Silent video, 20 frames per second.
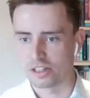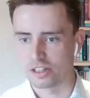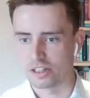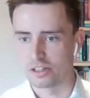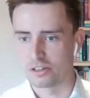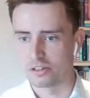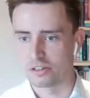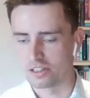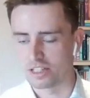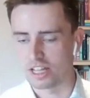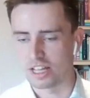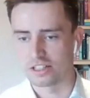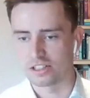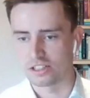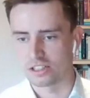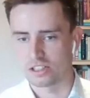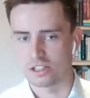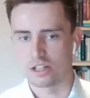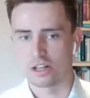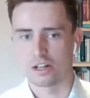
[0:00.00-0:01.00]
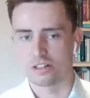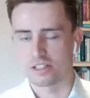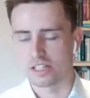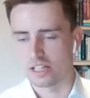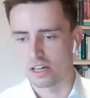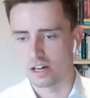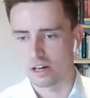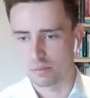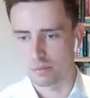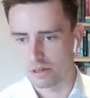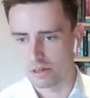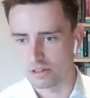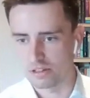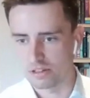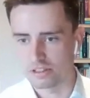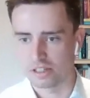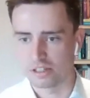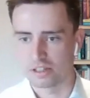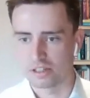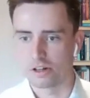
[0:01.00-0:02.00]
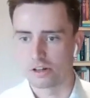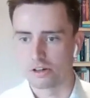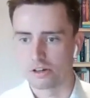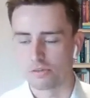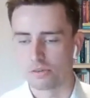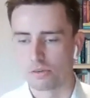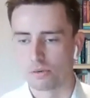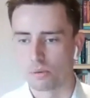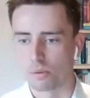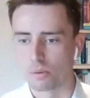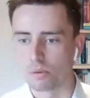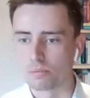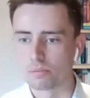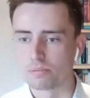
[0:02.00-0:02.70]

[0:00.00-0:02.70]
that you can take to start decarbonising overall.